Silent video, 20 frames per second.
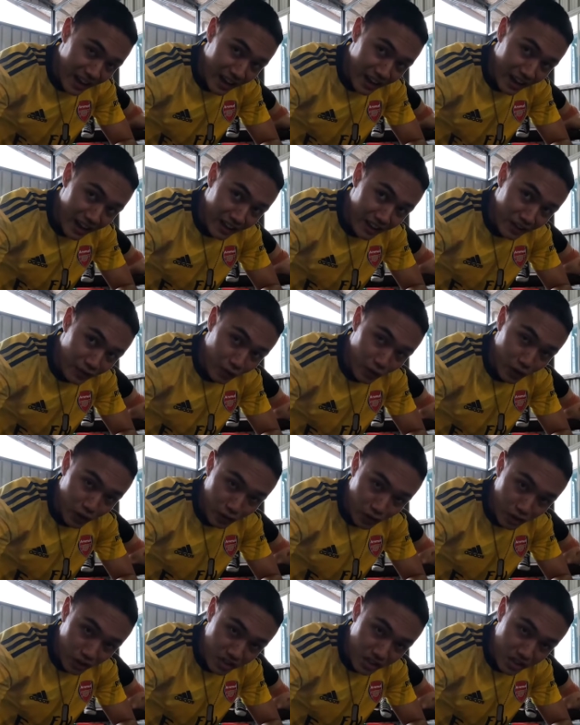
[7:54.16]
and for
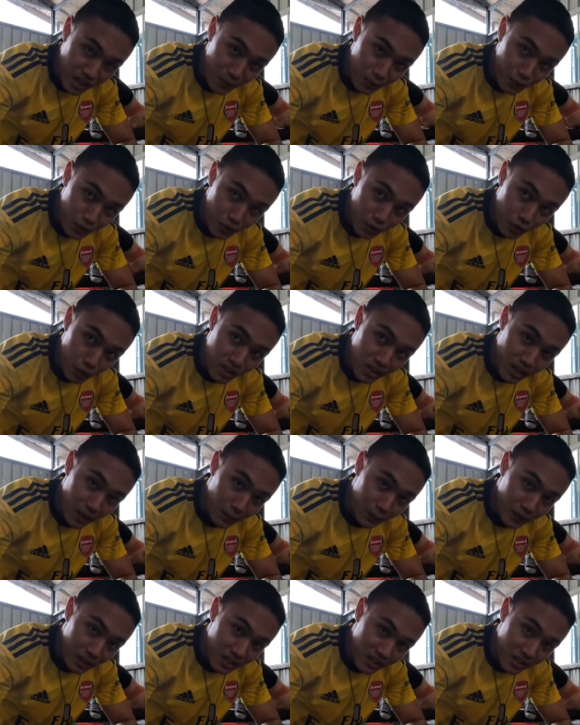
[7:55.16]
your third attempt, you
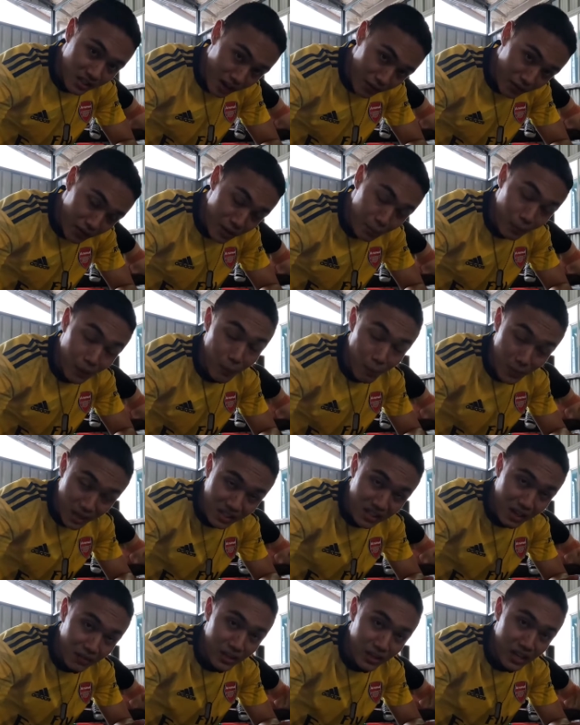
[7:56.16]
attempt 70 but
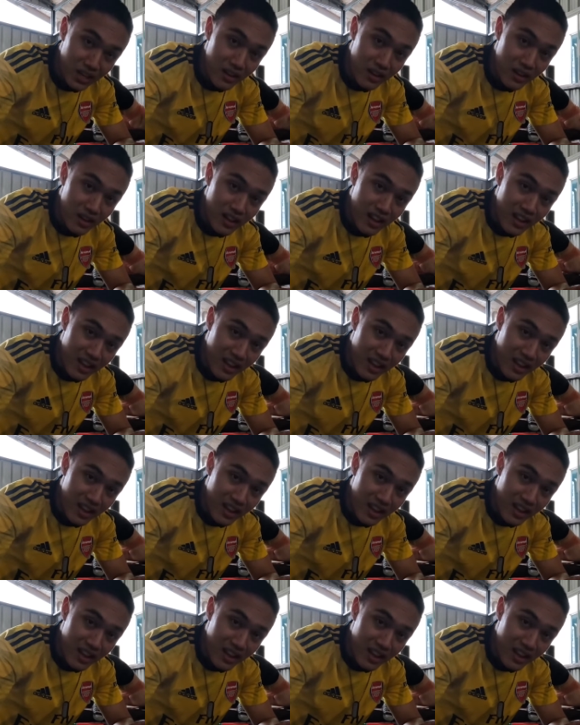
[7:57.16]
miss 70,